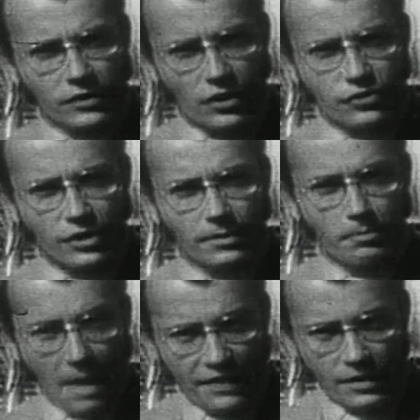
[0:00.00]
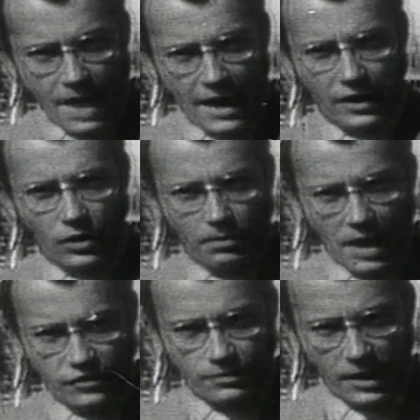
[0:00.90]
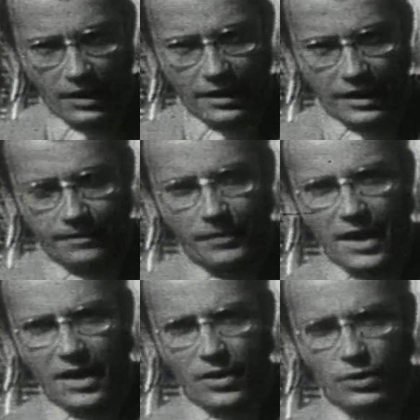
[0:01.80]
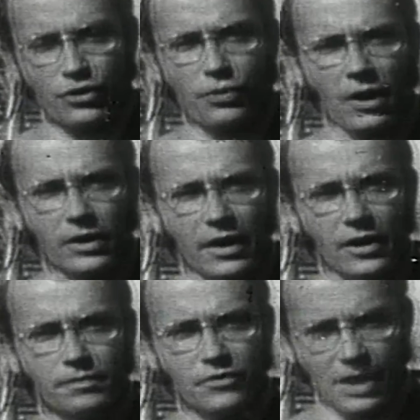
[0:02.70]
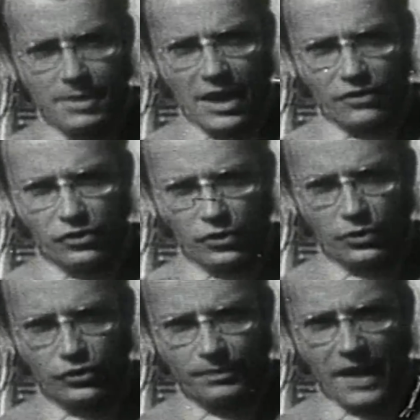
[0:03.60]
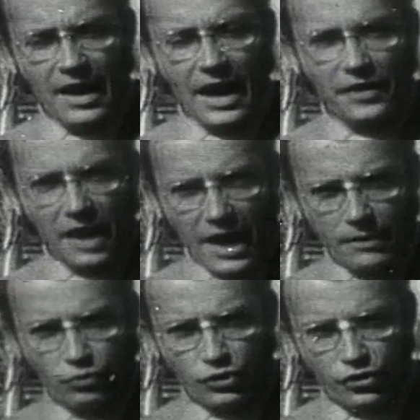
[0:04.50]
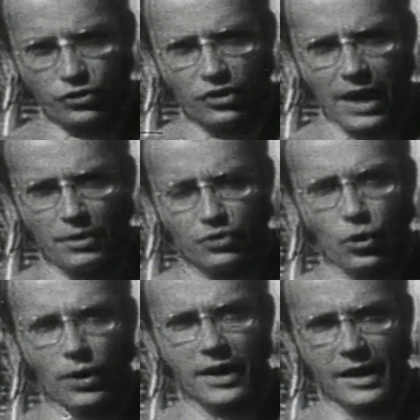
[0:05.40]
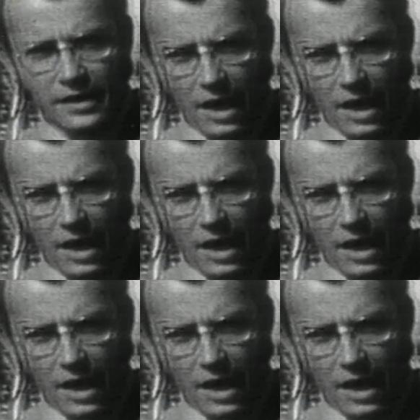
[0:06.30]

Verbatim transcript: than just a mathematical possibility. Richard Threlkeld, C B S News, at the Ames Research Laboratory in